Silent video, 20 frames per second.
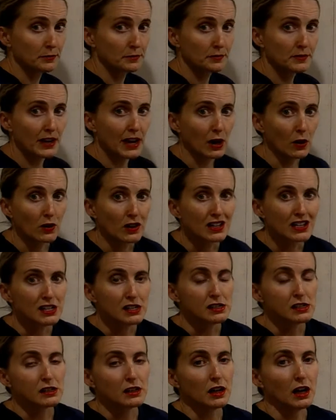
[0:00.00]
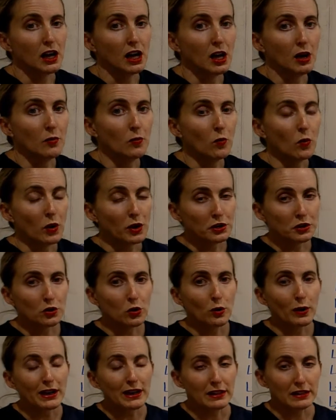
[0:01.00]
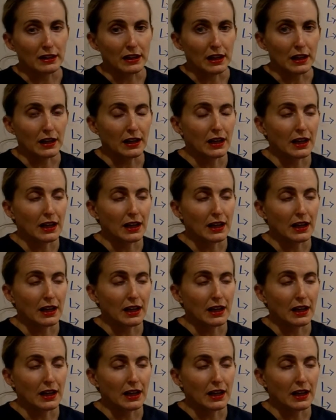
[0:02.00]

Now, one quick thing,